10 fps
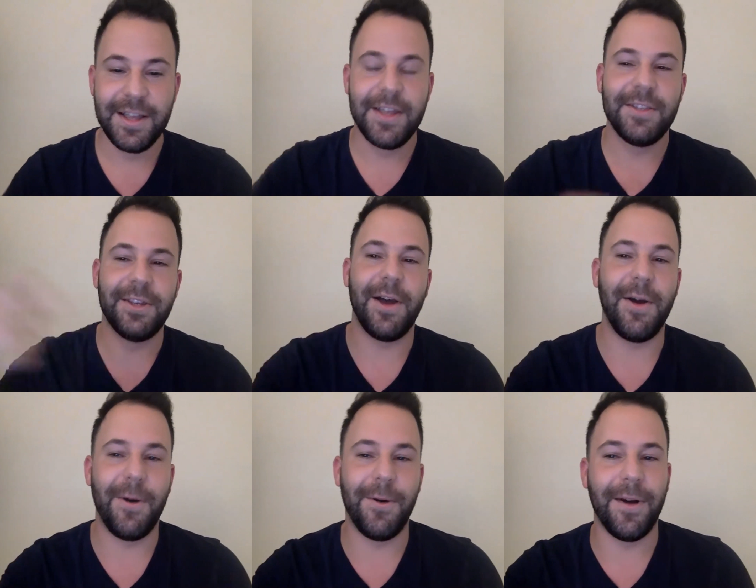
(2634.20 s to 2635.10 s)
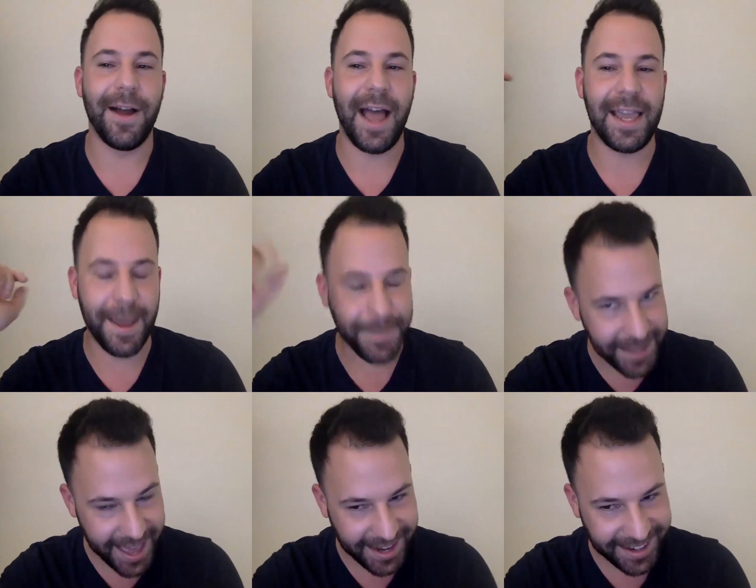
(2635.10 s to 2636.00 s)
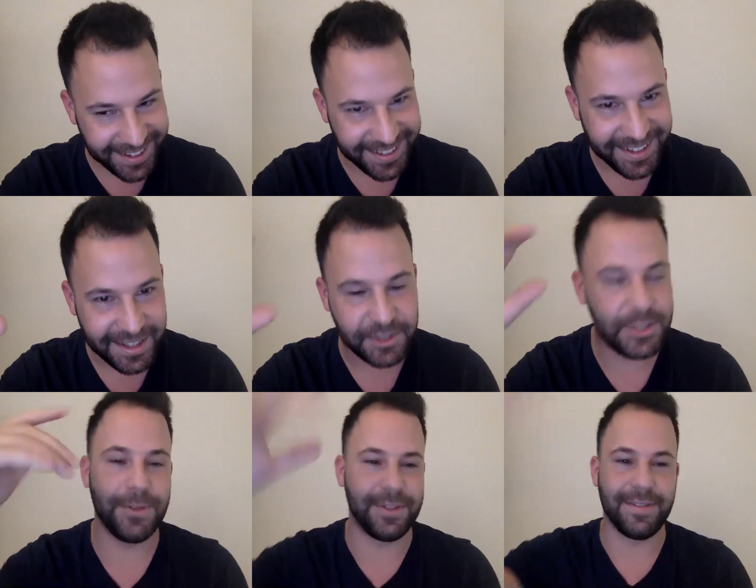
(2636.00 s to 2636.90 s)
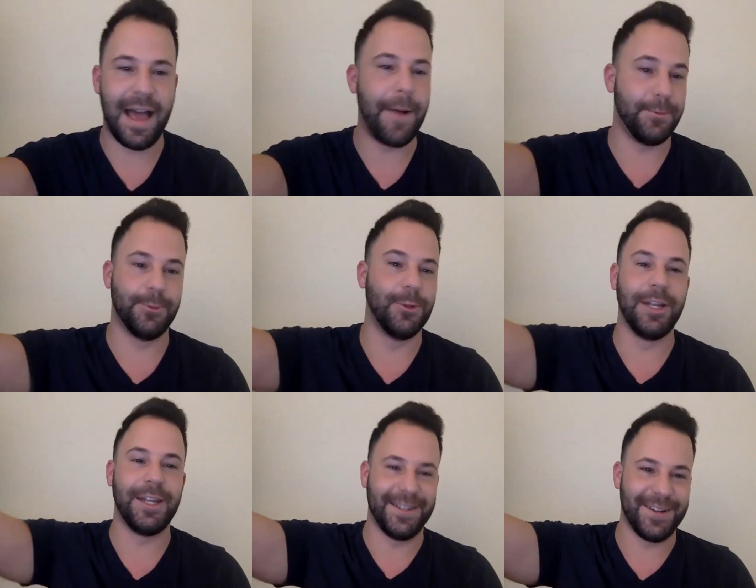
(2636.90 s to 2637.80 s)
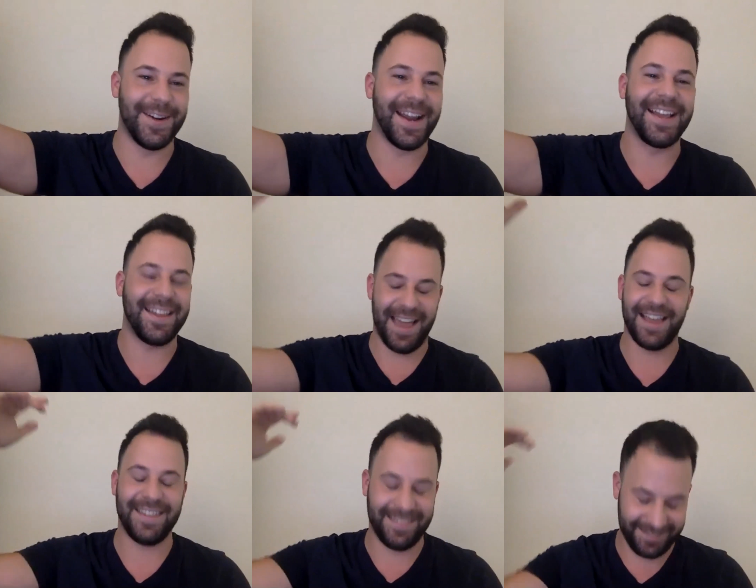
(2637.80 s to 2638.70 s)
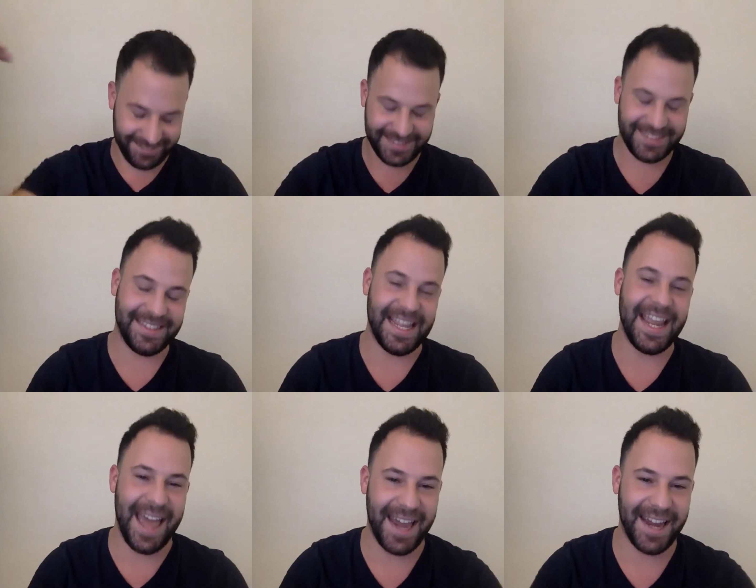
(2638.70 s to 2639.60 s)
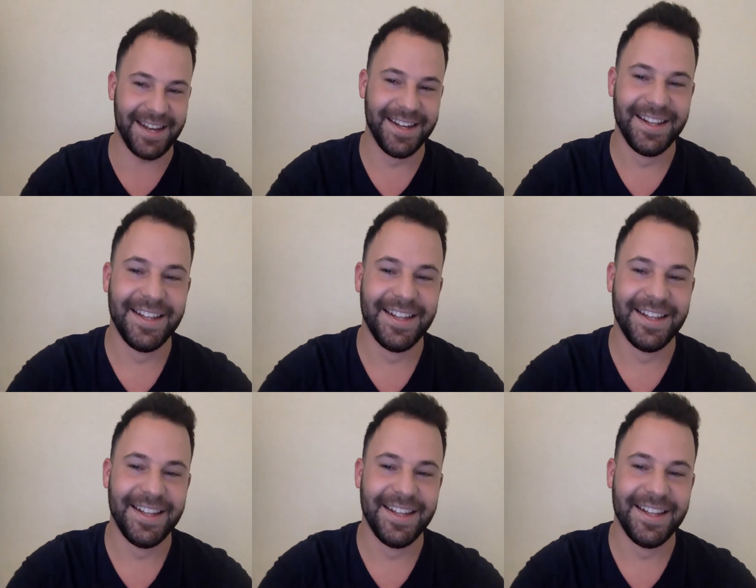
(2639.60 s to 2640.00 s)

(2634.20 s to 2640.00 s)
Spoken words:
So I kept at it. I was really into her. I stayed at it.